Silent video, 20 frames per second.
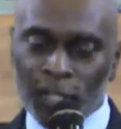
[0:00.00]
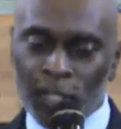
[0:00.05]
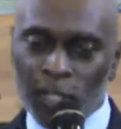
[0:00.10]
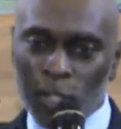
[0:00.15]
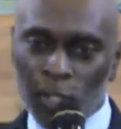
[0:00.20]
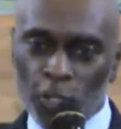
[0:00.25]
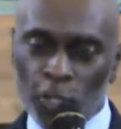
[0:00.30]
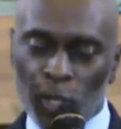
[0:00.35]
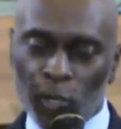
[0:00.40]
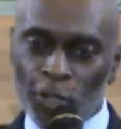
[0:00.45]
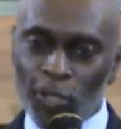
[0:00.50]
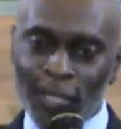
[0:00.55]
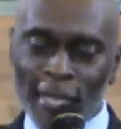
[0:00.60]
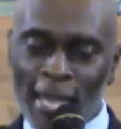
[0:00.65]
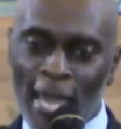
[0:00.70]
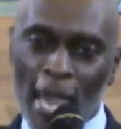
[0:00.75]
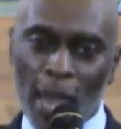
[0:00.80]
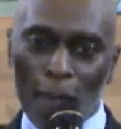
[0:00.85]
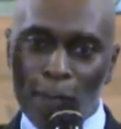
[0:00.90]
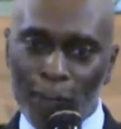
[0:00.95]
you know, you
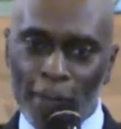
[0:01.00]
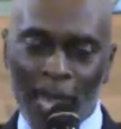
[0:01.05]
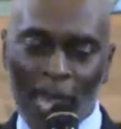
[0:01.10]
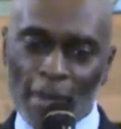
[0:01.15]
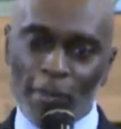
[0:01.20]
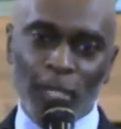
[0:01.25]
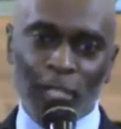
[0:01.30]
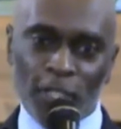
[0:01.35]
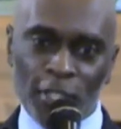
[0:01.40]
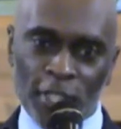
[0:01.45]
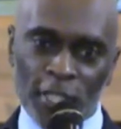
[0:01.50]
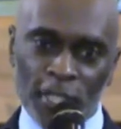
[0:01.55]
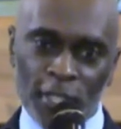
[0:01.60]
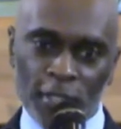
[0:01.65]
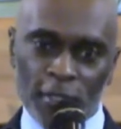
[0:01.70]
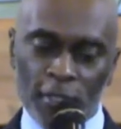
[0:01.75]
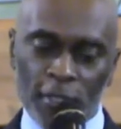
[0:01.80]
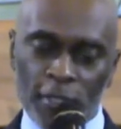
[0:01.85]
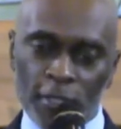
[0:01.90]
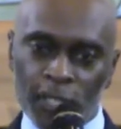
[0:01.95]
can't
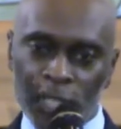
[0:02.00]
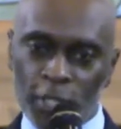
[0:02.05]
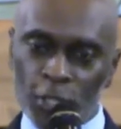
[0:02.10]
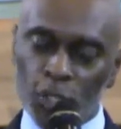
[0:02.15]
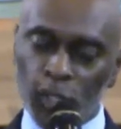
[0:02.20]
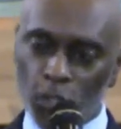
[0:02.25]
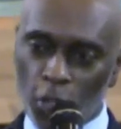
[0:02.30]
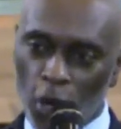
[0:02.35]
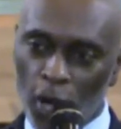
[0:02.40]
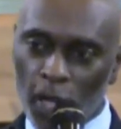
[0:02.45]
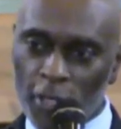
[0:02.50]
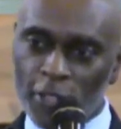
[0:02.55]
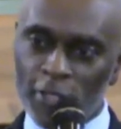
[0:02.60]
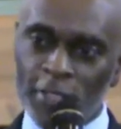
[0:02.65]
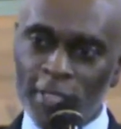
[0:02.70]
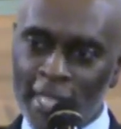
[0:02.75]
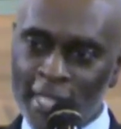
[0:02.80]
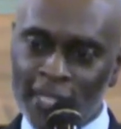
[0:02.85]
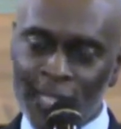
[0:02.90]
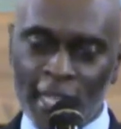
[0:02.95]
babysit these thoughts,
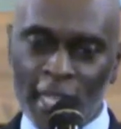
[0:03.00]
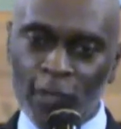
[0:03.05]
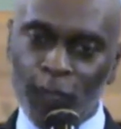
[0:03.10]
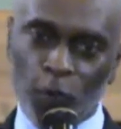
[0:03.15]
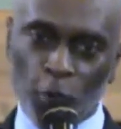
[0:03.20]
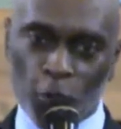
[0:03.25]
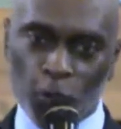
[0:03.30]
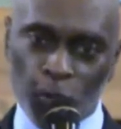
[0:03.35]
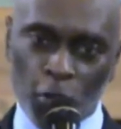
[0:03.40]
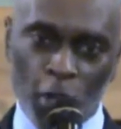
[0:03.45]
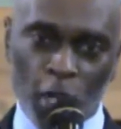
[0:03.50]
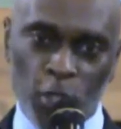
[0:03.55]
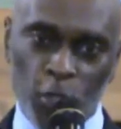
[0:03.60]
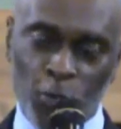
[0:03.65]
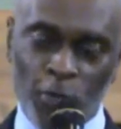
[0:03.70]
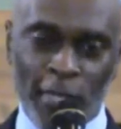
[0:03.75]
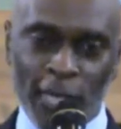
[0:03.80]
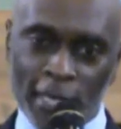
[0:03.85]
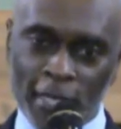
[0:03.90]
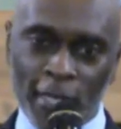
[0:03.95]
these evil thoughts
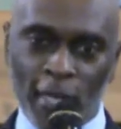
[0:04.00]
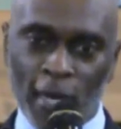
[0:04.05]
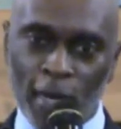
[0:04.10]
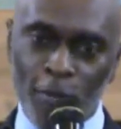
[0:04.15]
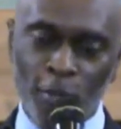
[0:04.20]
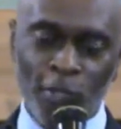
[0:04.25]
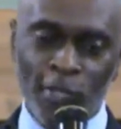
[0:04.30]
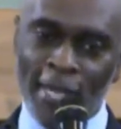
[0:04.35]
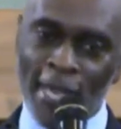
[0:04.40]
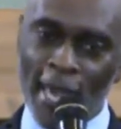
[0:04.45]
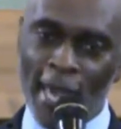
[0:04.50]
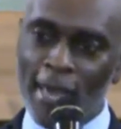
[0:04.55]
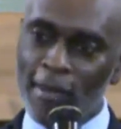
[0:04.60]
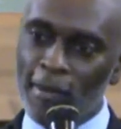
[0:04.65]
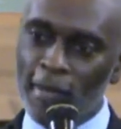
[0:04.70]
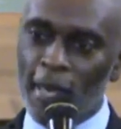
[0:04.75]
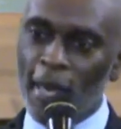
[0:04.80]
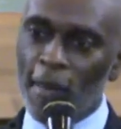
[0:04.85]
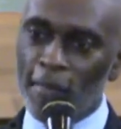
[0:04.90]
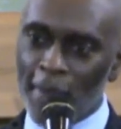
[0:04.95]
when they come. You can't
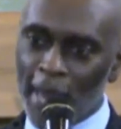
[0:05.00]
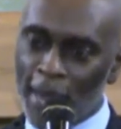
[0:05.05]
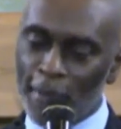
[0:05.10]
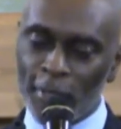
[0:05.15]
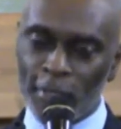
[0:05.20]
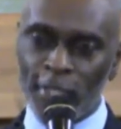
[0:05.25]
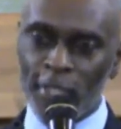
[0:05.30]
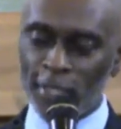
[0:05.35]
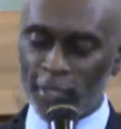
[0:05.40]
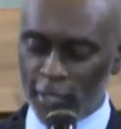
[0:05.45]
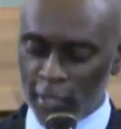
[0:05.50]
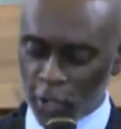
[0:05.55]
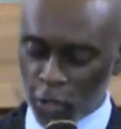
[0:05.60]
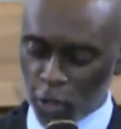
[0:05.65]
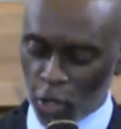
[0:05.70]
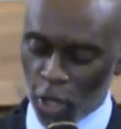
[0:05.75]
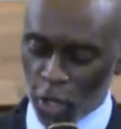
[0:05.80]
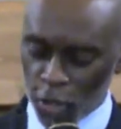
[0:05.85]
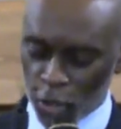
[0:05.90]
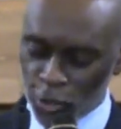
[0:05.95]
babysit these
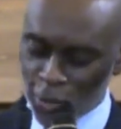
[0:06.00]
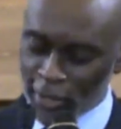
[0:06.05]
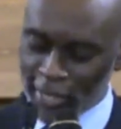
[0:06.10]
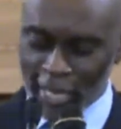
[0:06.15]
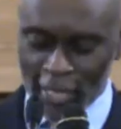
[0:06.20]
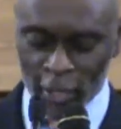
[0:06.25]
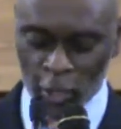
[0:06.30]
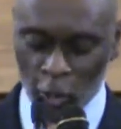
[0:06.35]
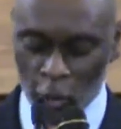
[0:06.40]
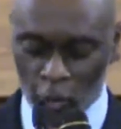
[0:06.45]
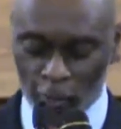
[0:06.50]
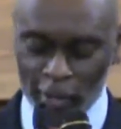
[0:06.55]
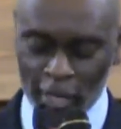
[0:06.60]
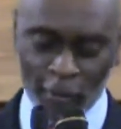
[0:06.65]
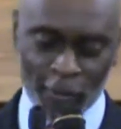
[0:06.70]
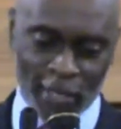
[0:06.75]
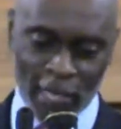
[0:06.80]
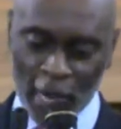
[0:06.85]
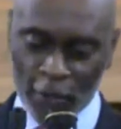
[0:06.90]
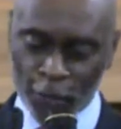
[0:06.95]
thoughts. You know, they told me
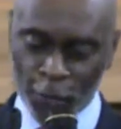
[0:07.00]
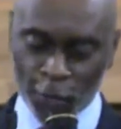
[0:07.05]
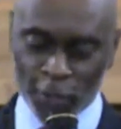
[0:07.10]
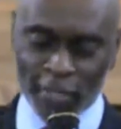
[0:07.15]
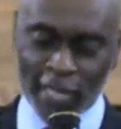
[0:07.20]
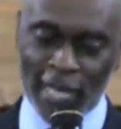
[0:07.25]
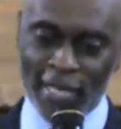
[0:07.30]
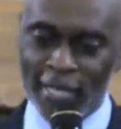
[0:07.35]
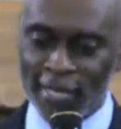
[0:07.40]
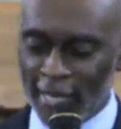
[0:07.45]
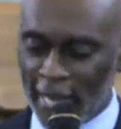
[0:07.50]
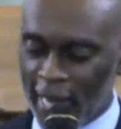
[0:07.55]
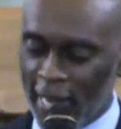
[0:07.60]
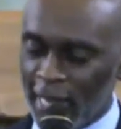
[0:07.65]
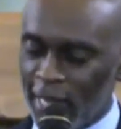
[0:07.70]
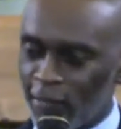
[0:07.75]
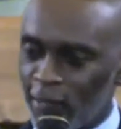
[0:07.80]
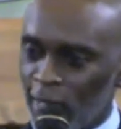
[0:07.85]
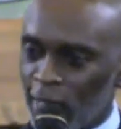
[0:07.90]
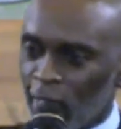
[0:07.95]
when I first got
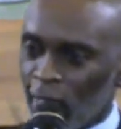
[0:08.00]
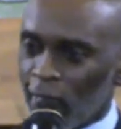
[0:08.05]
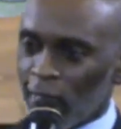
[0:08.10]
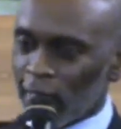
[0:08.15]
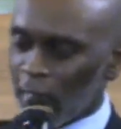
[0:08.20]
saved,